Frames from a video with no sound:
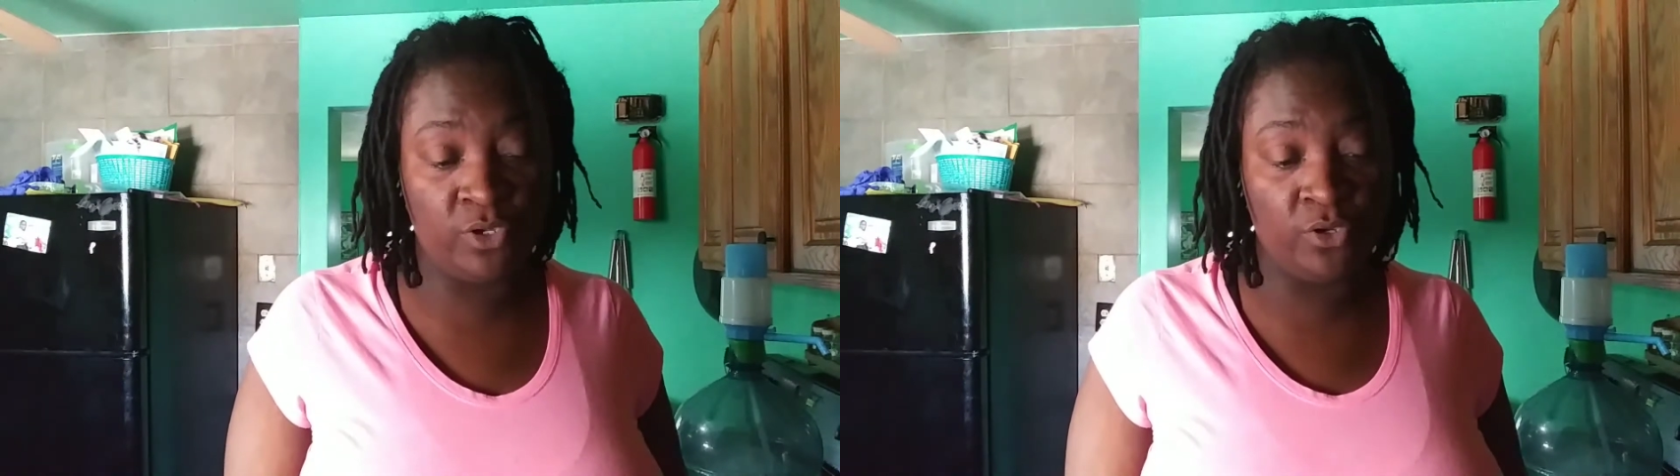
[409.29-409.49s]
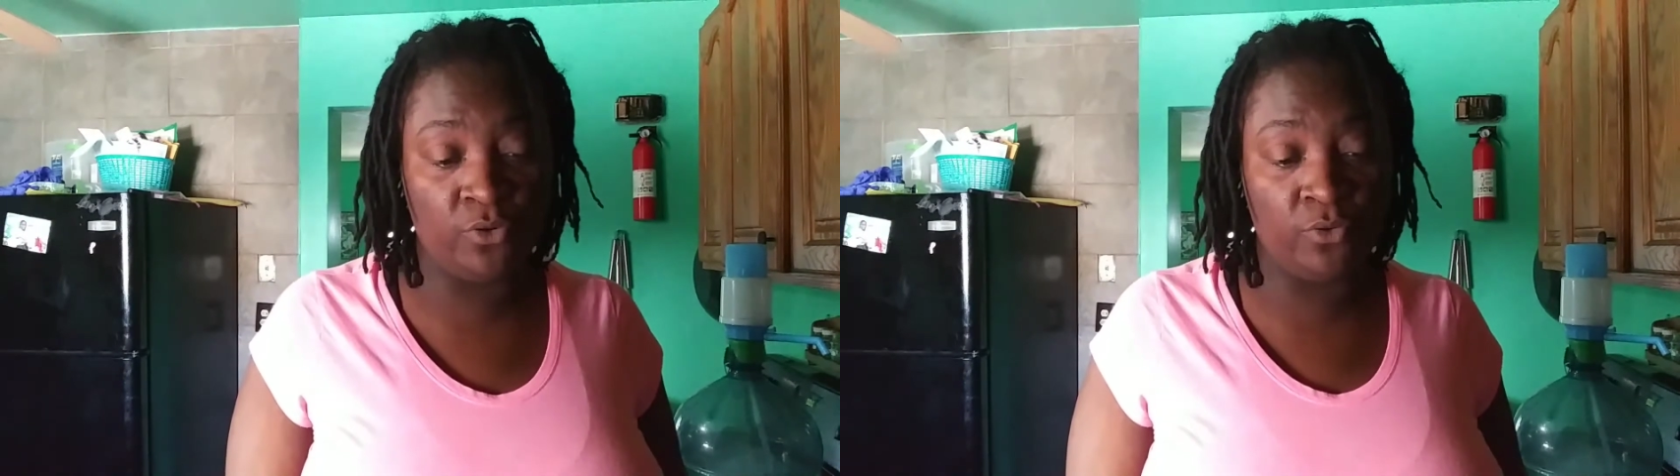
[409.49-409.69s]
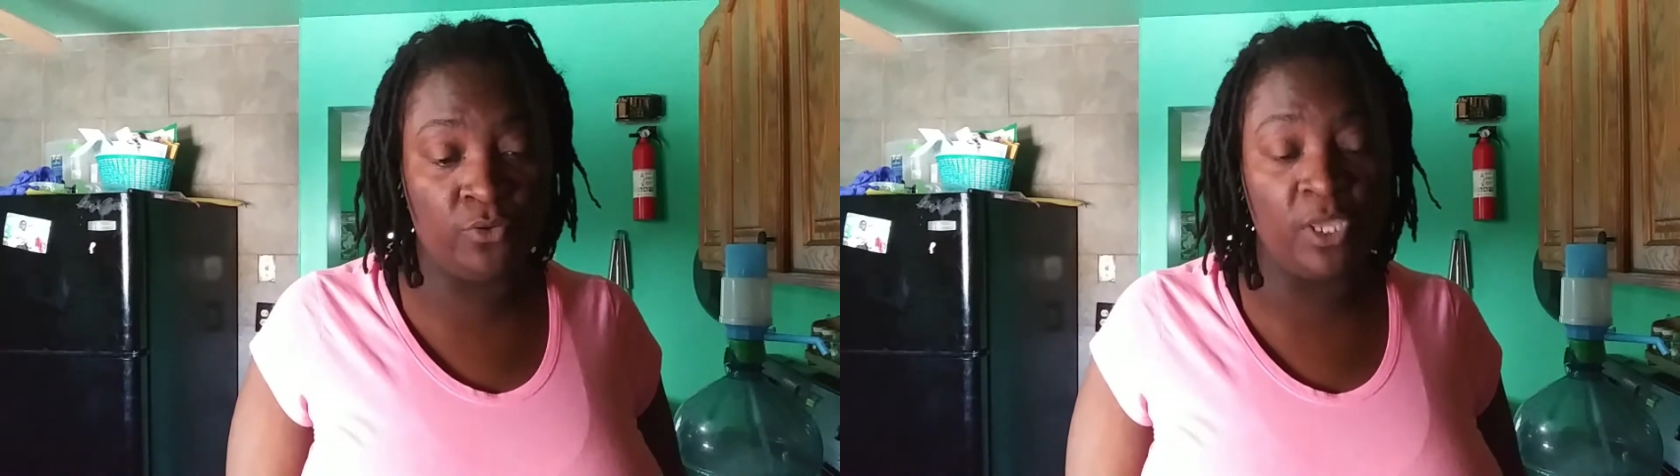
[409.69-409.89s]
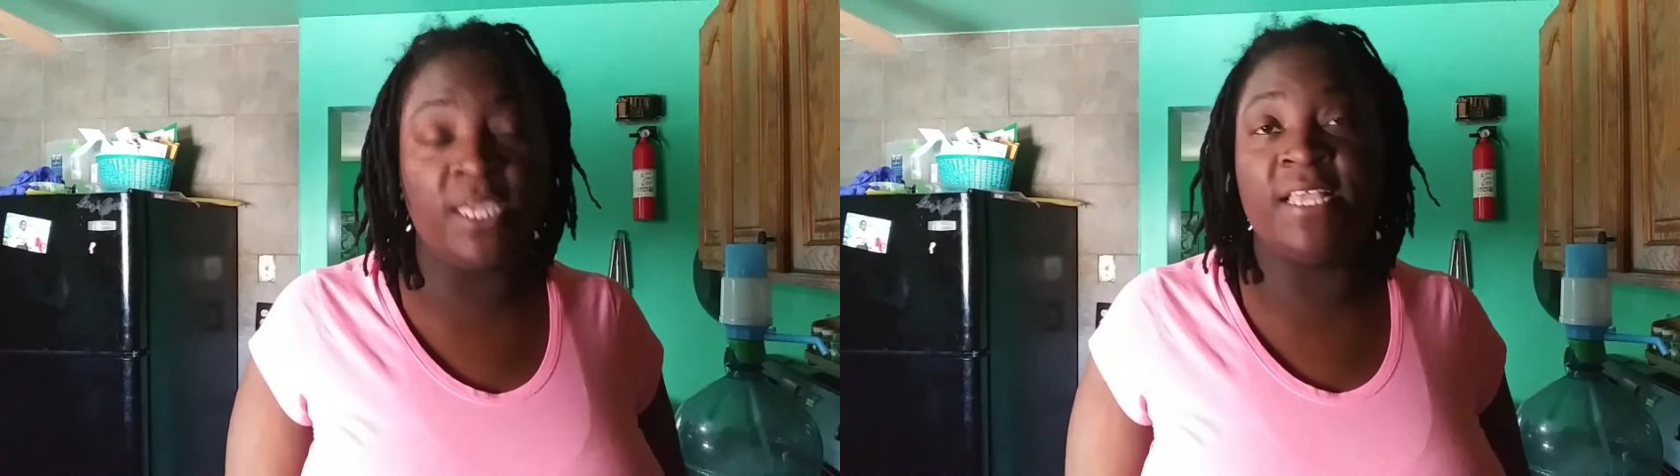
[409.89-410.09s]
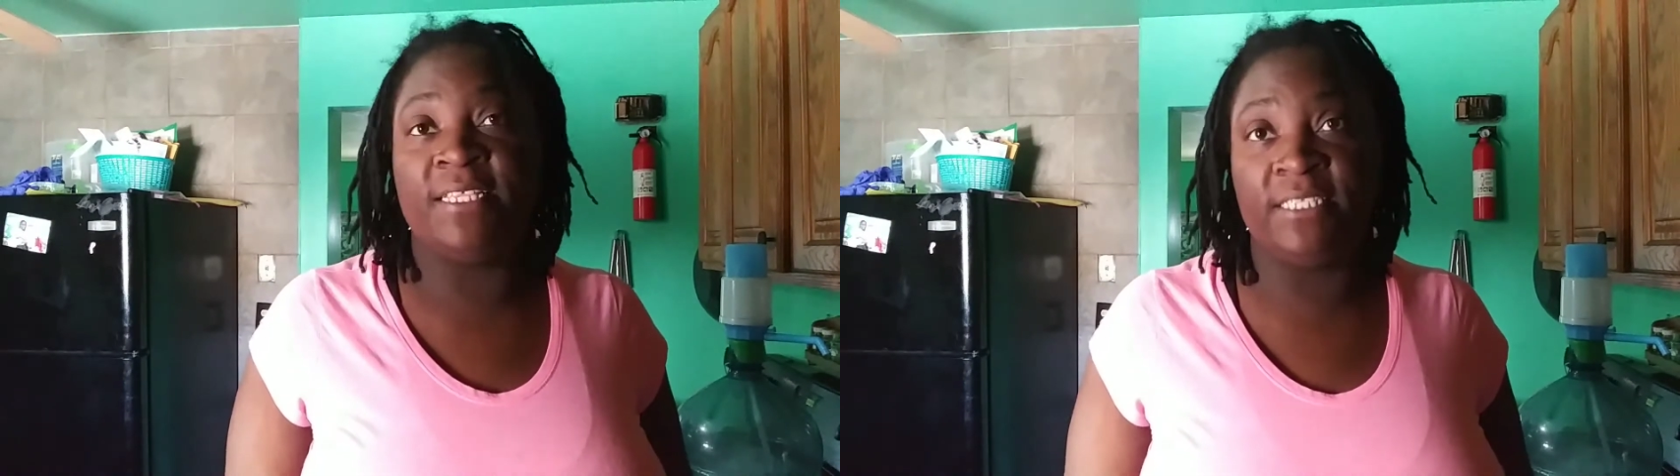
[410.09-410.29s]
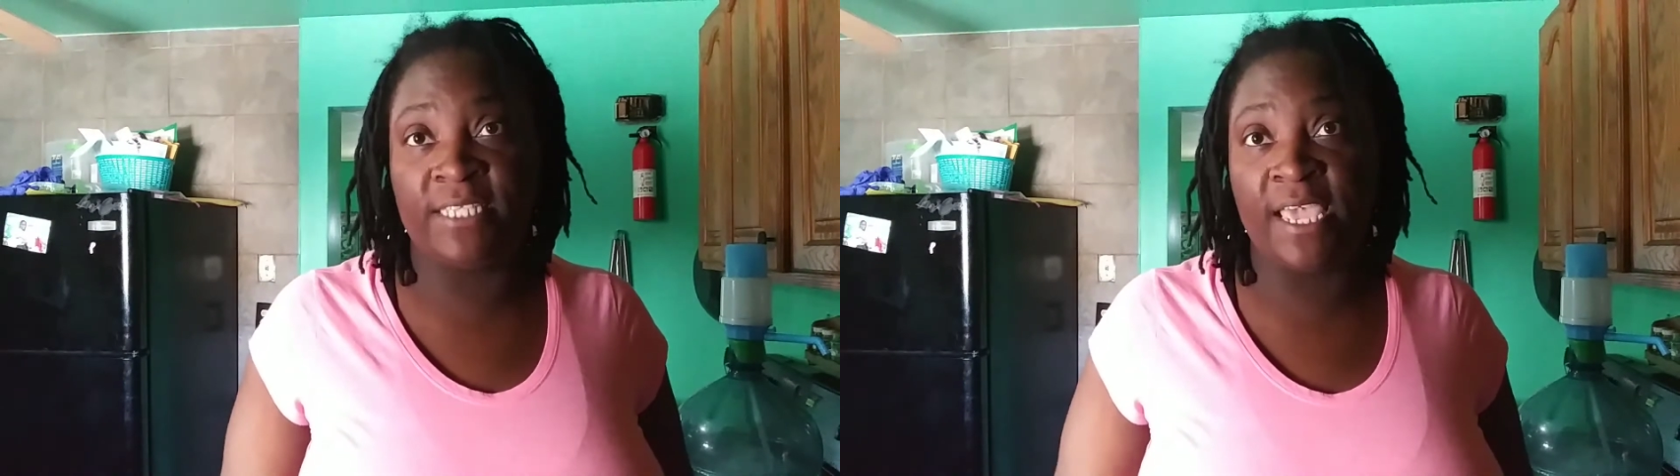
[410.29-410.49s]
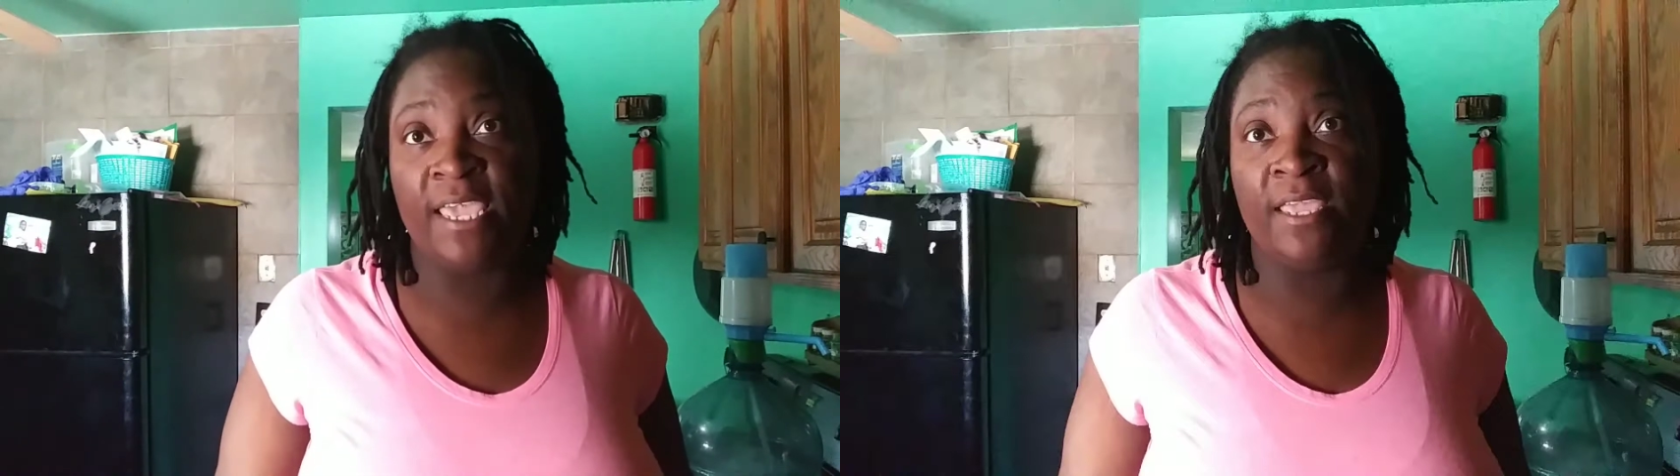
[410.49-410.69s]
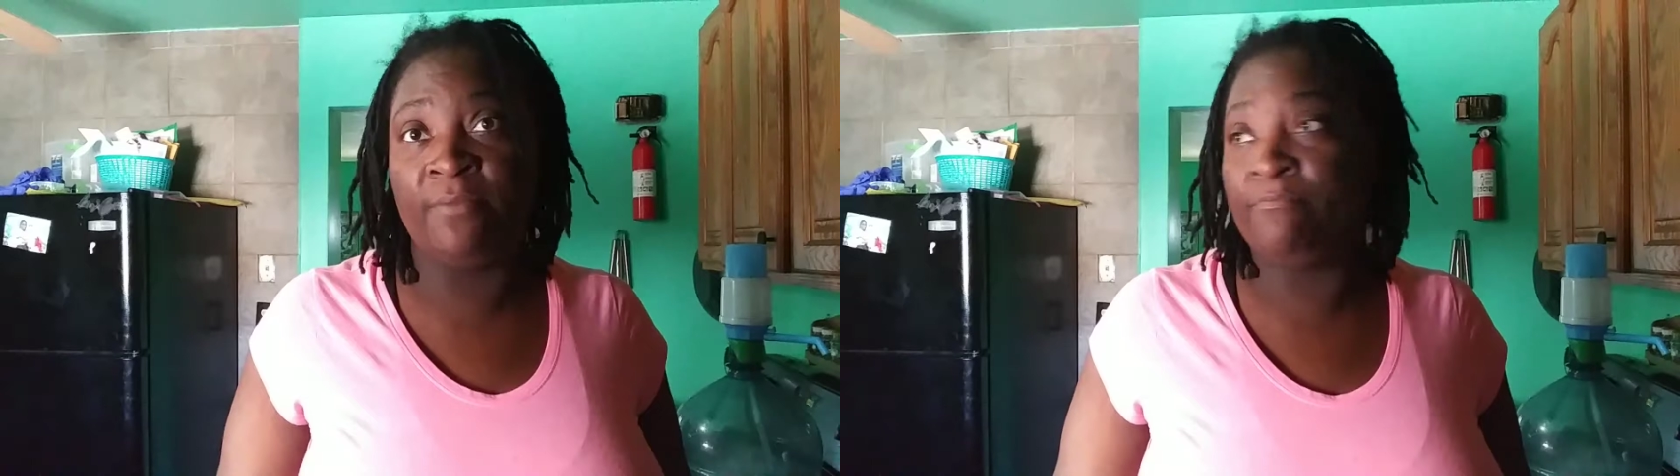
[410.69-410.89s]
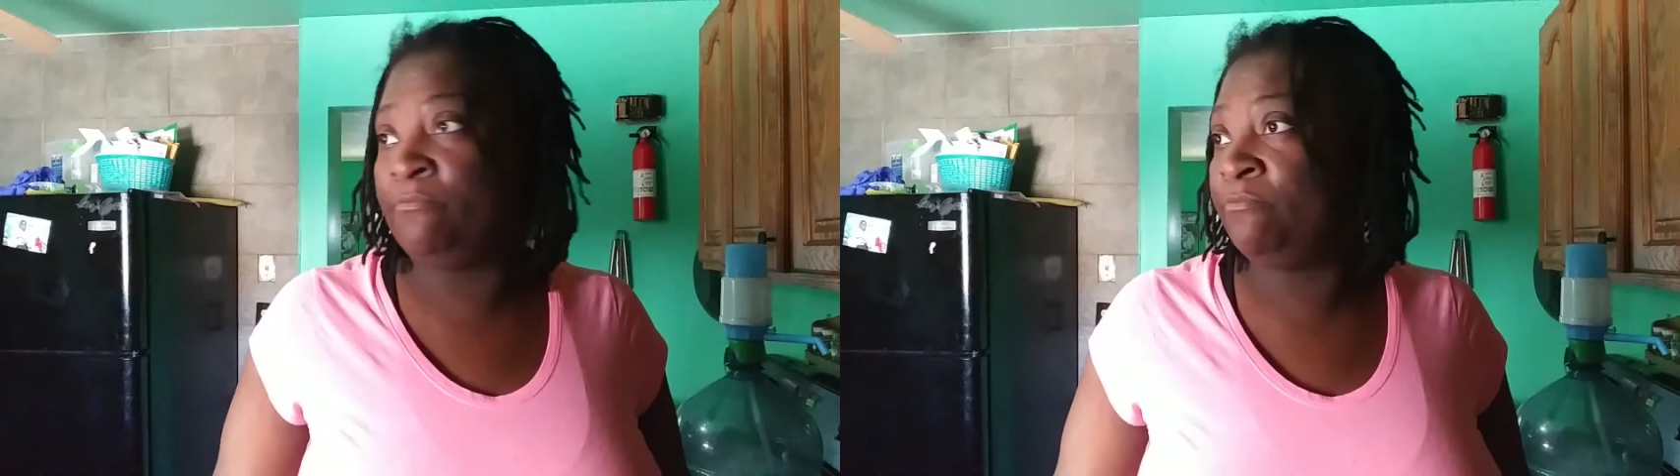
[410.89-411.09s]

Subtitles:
you Zay